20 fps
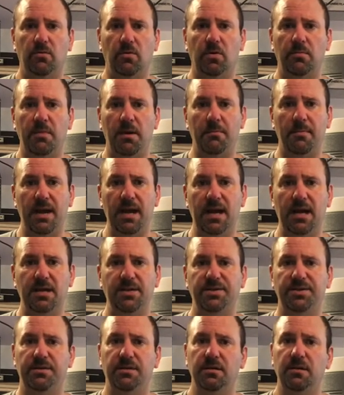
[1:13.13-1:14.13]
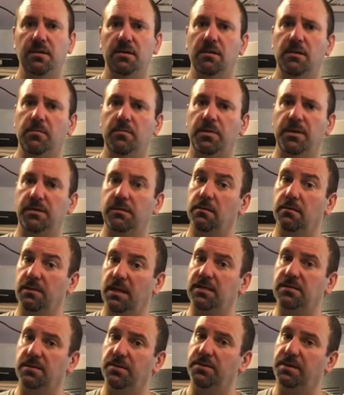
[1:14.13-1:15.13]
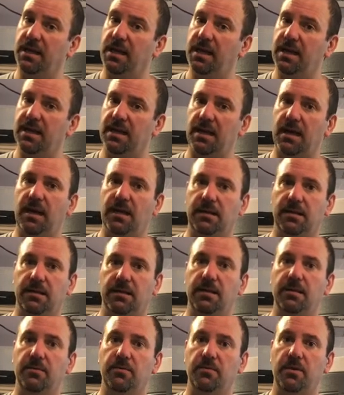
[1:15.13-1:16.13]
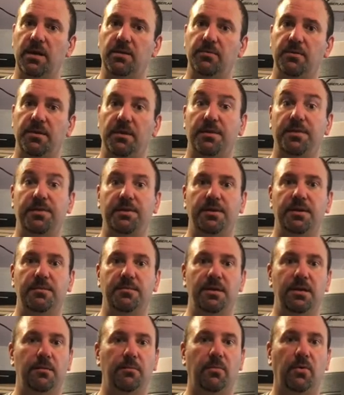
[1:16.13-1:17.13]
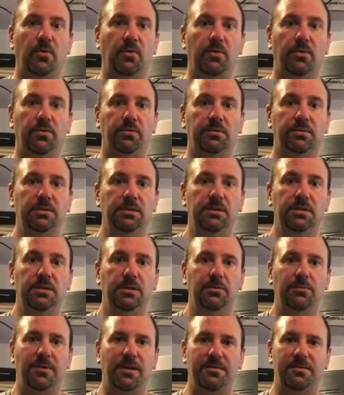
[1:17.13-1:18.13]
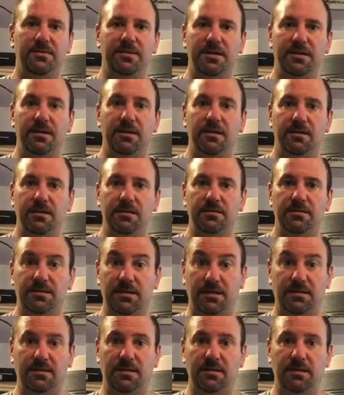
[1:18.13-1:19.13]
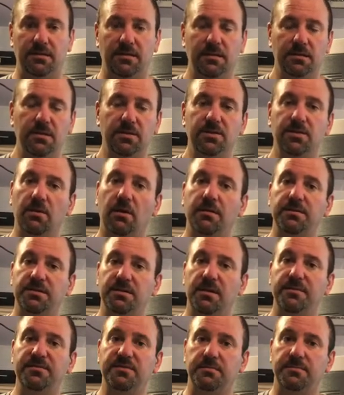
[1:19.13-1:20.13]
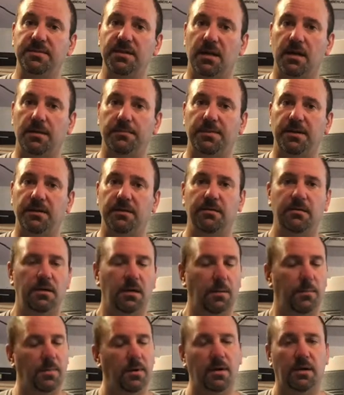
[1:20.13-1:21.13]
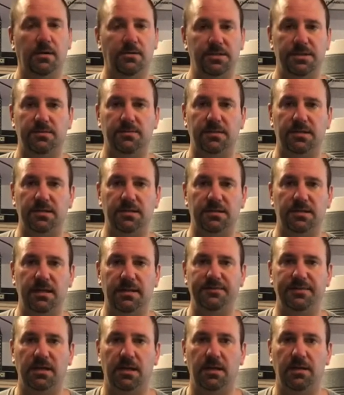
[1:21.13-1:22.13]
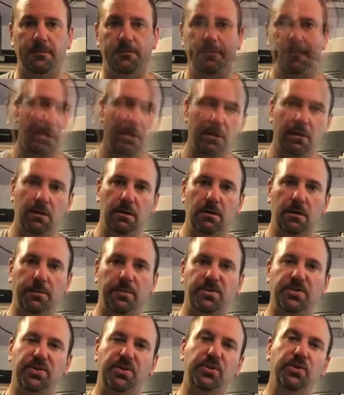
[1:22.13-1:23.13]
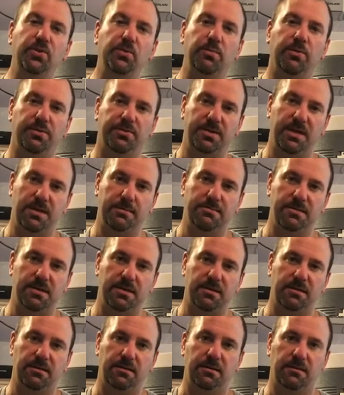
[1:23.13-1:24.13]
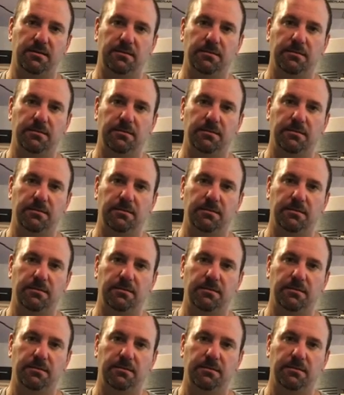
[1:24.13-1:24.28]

on my mash, but that's okay. I can get away with a 30-minute boil rather than a 60. So I saved some time there. I'm always wanting to save time. Number 2 Brew Day myth: